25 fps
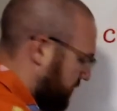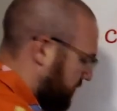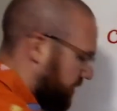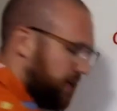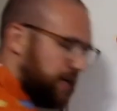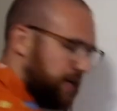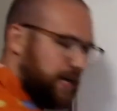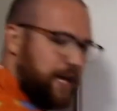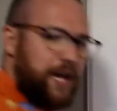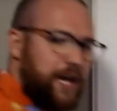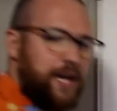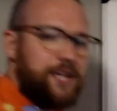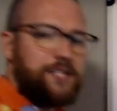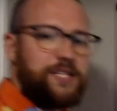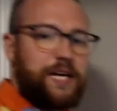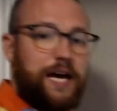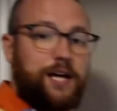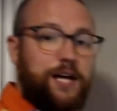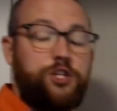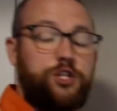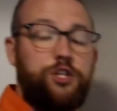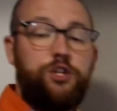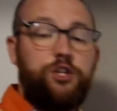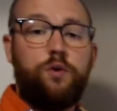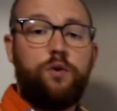is
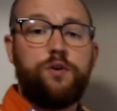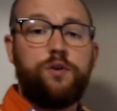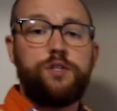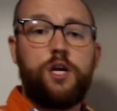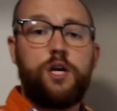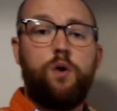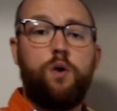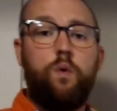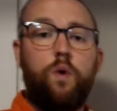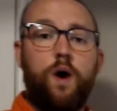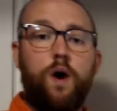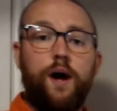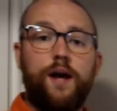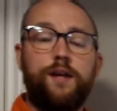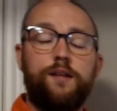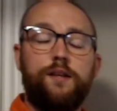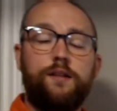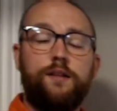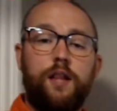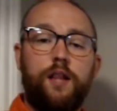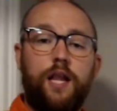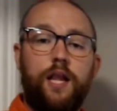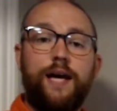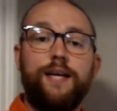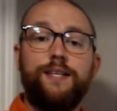actually known as a
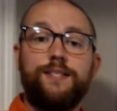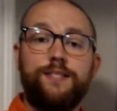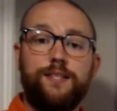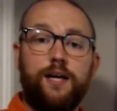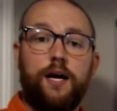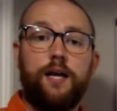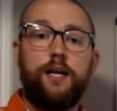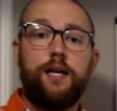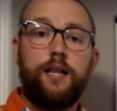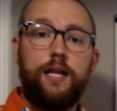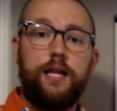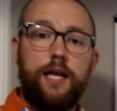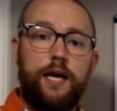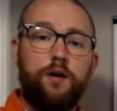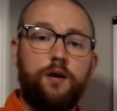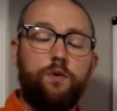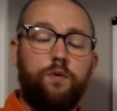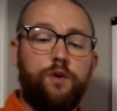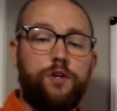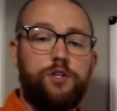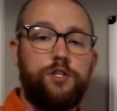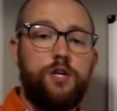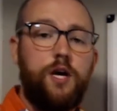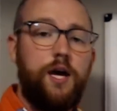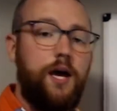client-side
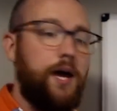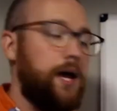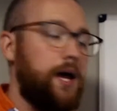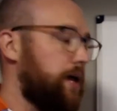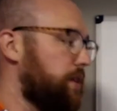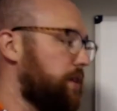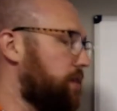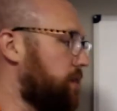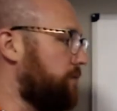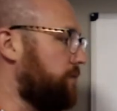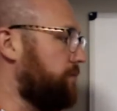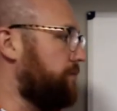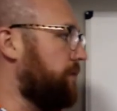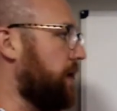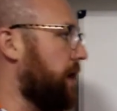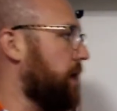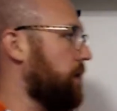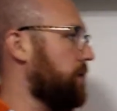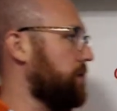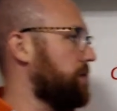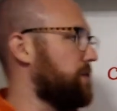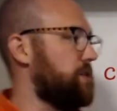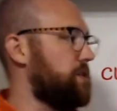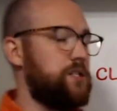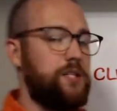language. The
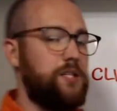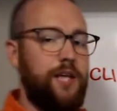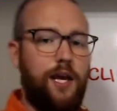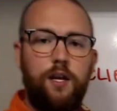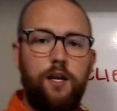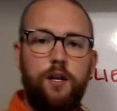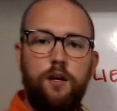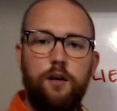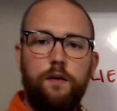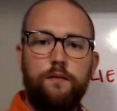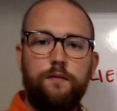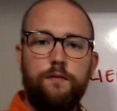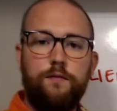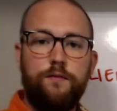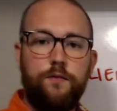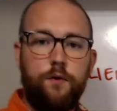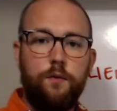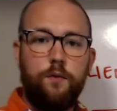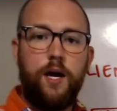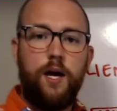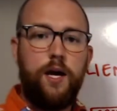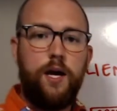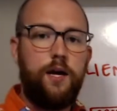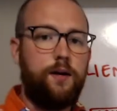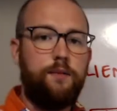file is sent
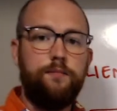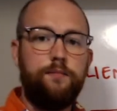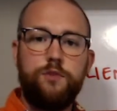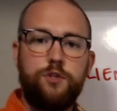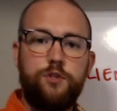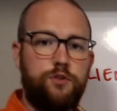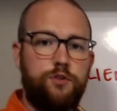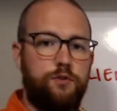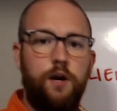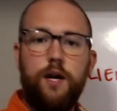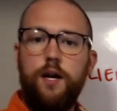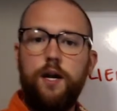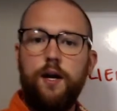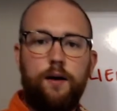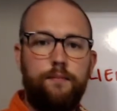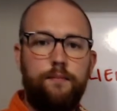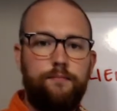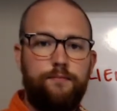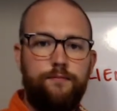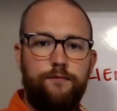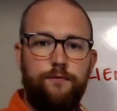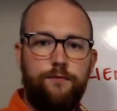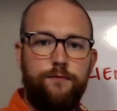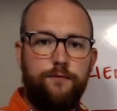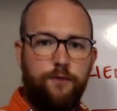verbatim, straight up,
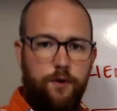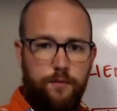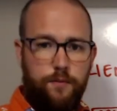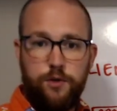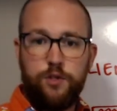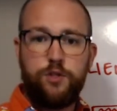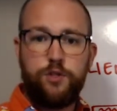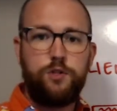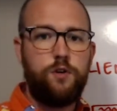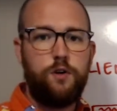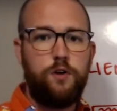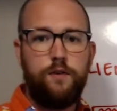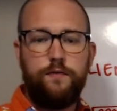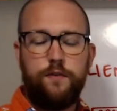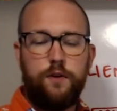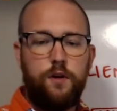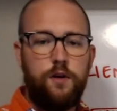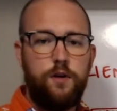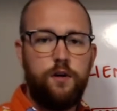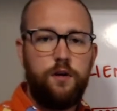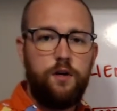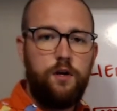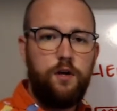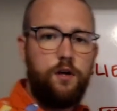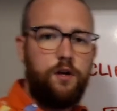from the
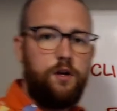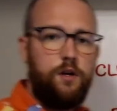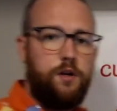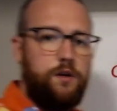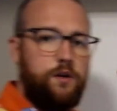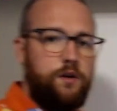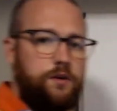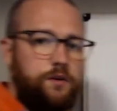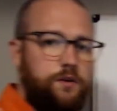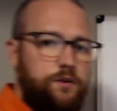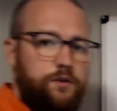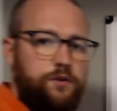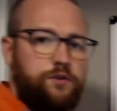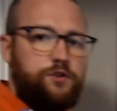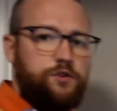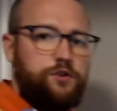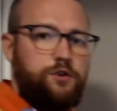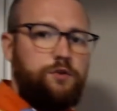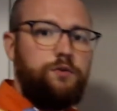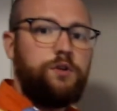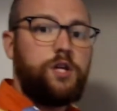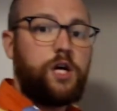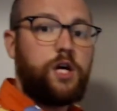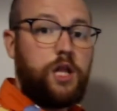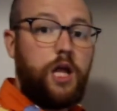server
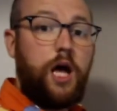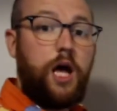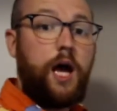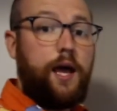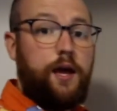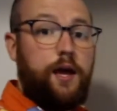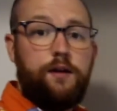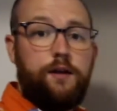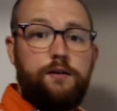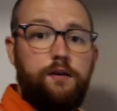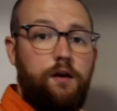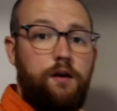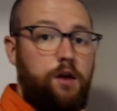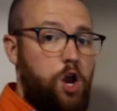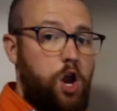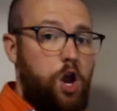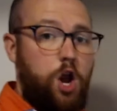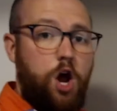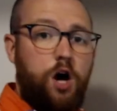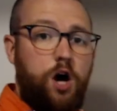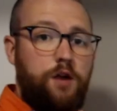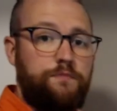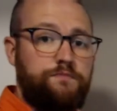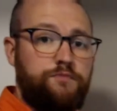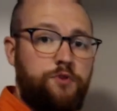to the client,
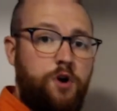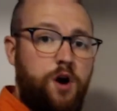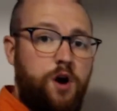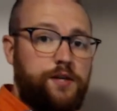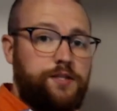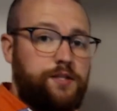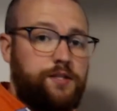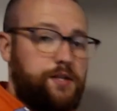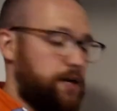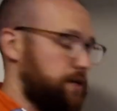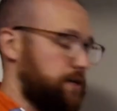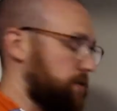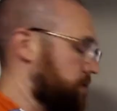non-processed.